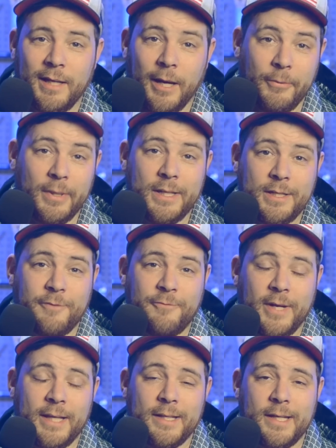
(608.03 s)
I really did
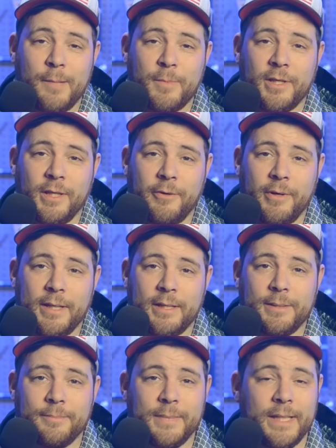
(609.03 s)
forget the name of the lyric,
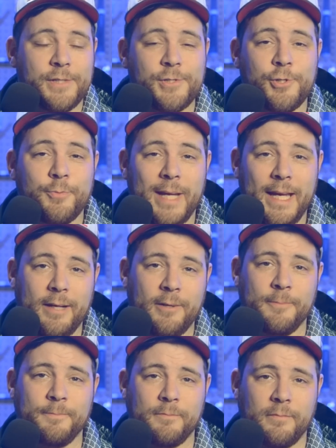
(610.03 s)
and that's too
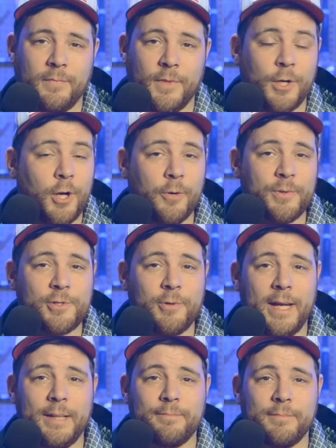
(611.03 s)
bad. The car was
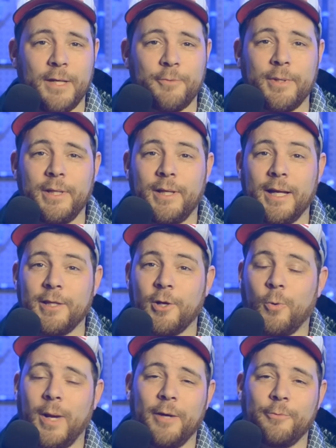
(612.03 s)
great. I really liked the
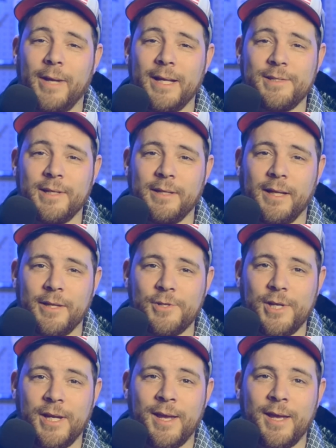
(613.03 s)
quiet ride
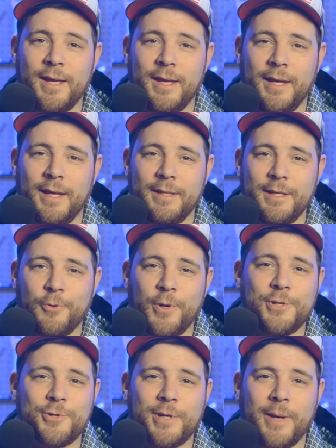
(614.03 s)
technology and the
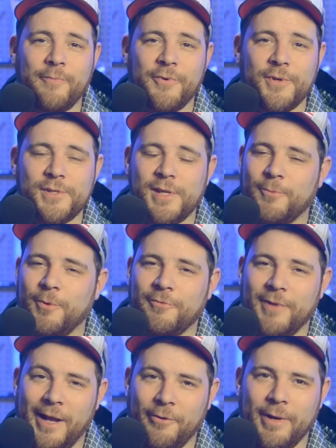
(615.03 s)
creature comforts that were
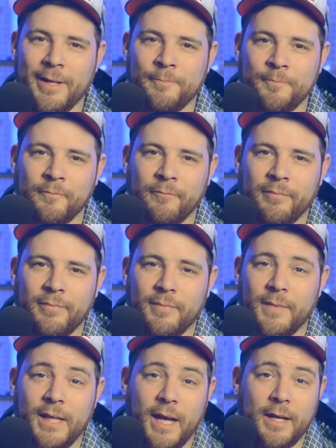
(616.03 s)
flattering.
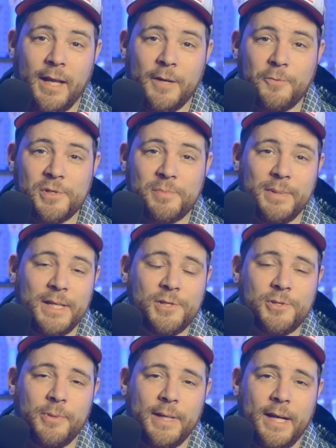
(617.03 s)
Cadillac was
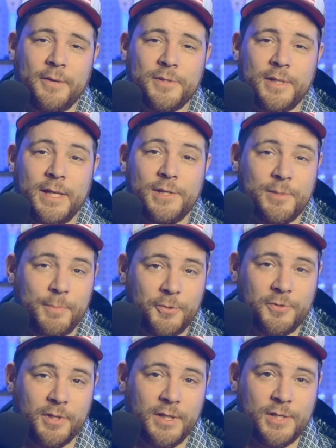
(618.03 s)
pleased to announce that they
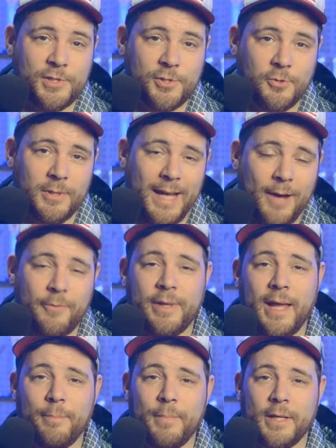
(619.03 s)
supposedly sold out of
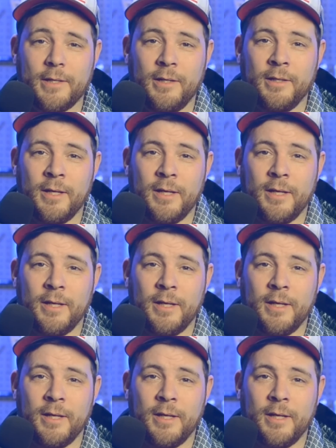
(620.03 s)
that model.